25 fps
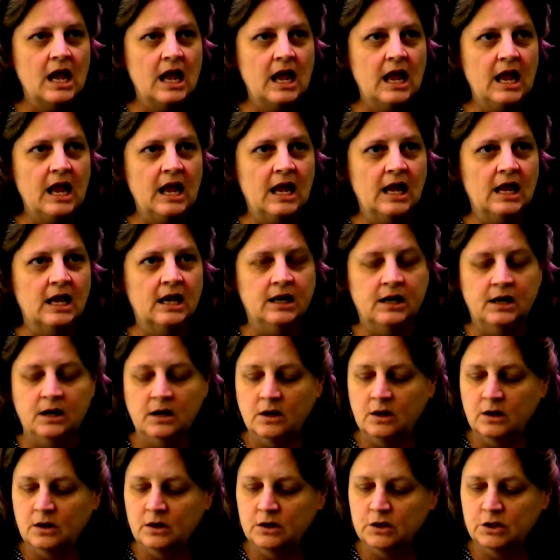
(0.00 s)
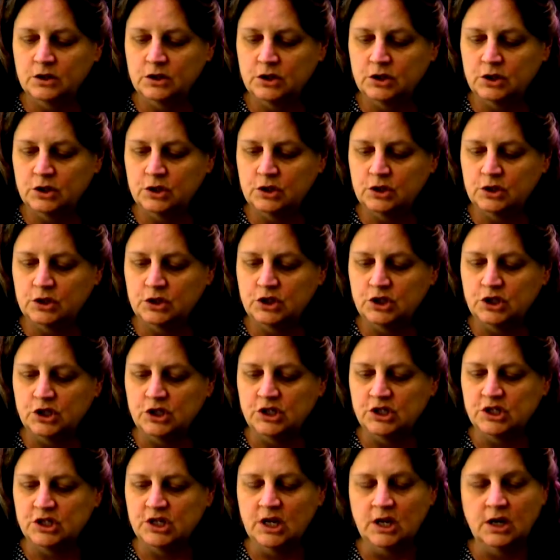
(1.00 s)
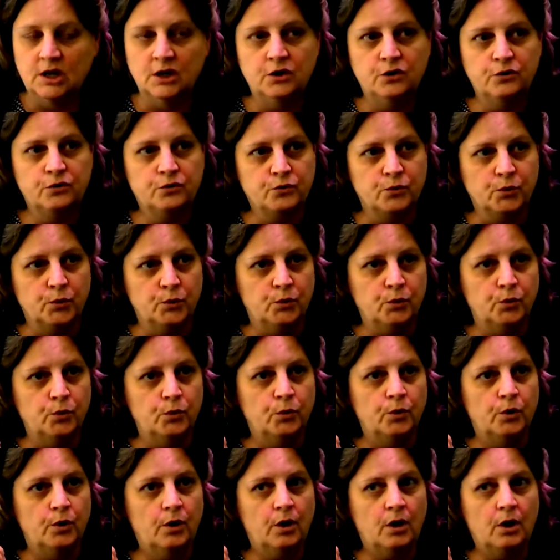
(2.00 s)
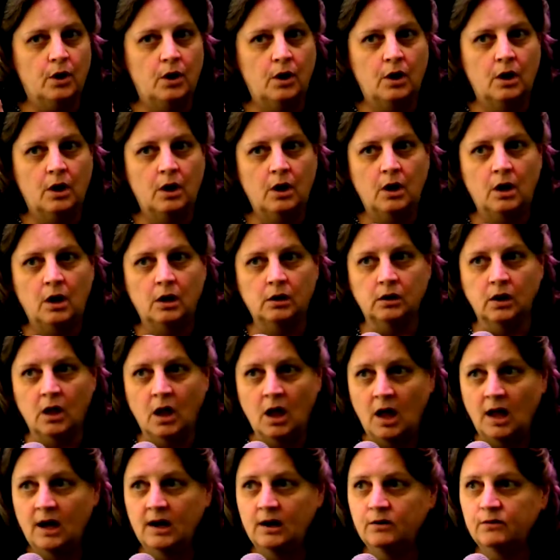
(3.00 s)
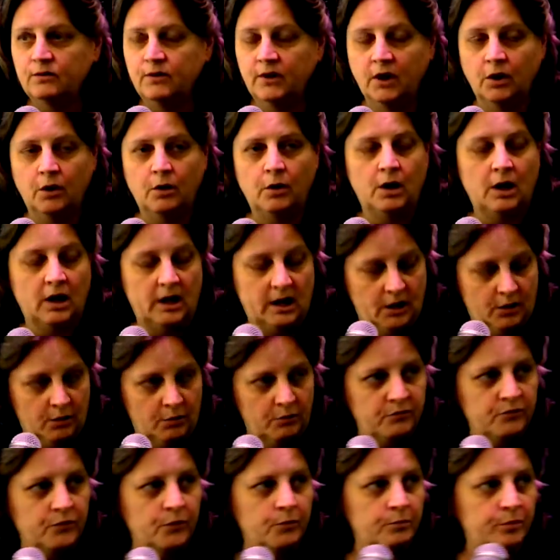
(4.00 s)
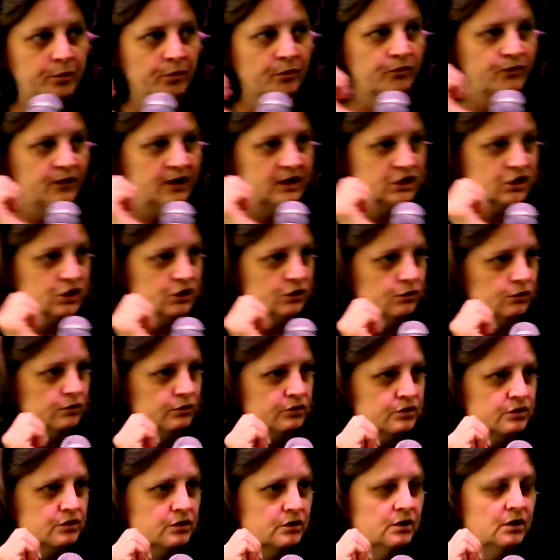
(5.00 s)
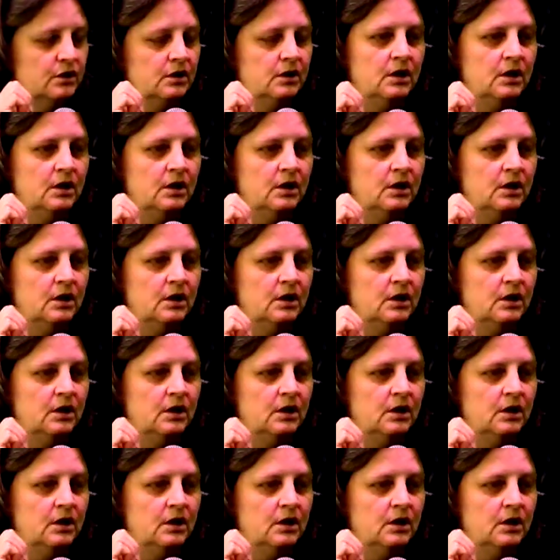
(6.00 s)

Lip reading: And she said, through a lot of help from professionals,